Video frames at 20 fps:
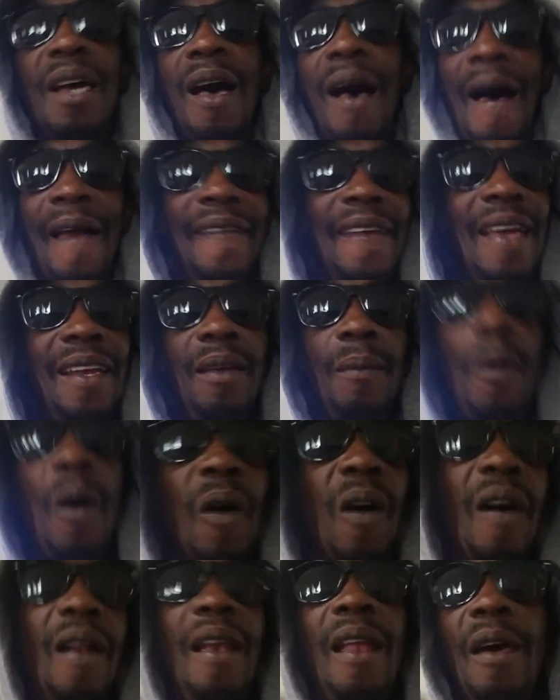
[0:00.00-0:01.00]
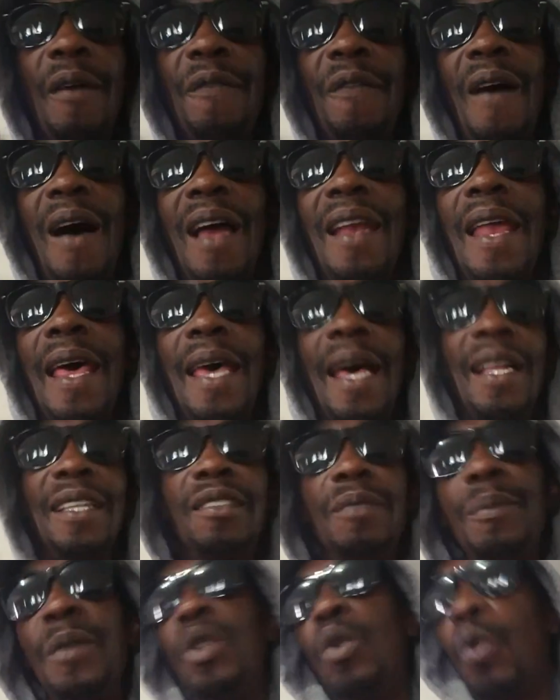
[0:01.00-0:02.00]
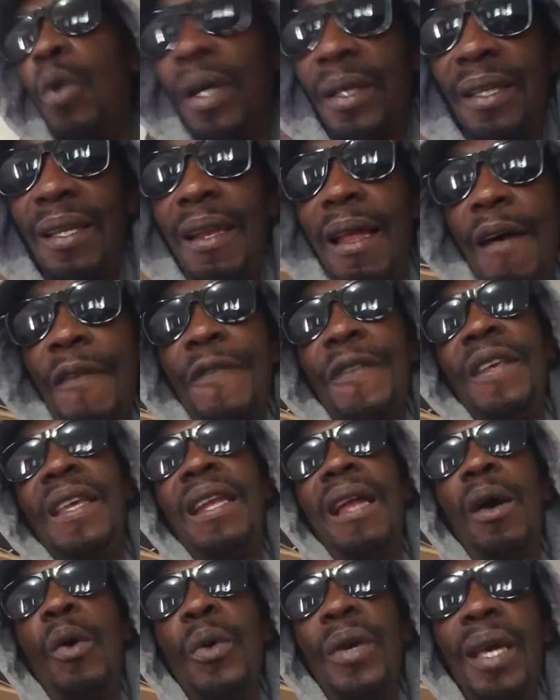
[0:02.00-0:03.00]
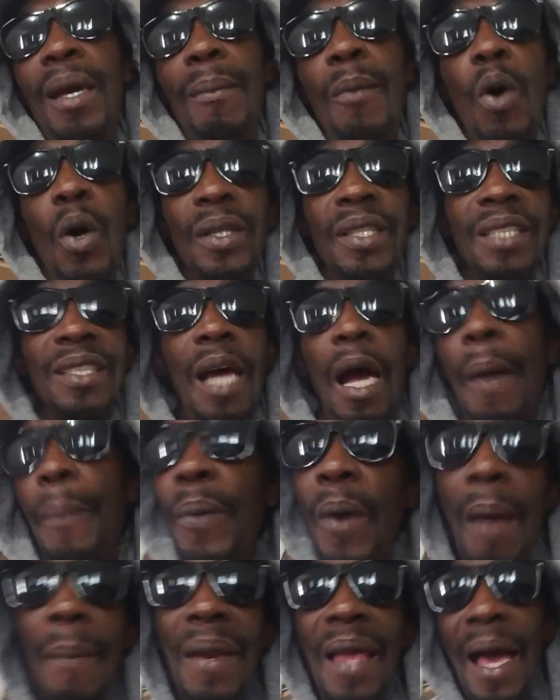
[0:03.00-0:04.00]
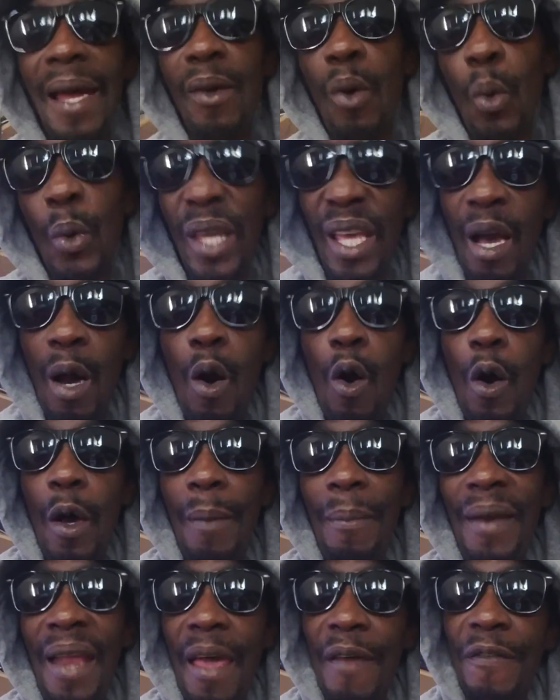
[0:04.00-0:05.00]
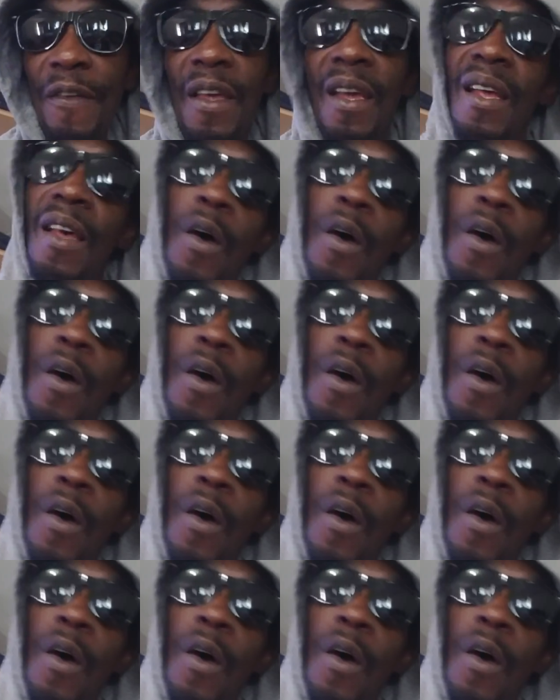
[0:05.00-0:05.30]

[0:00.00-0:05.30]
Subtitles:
And then he go left Alliance. Me know killer feel a way about it. Or probably had a way how him left.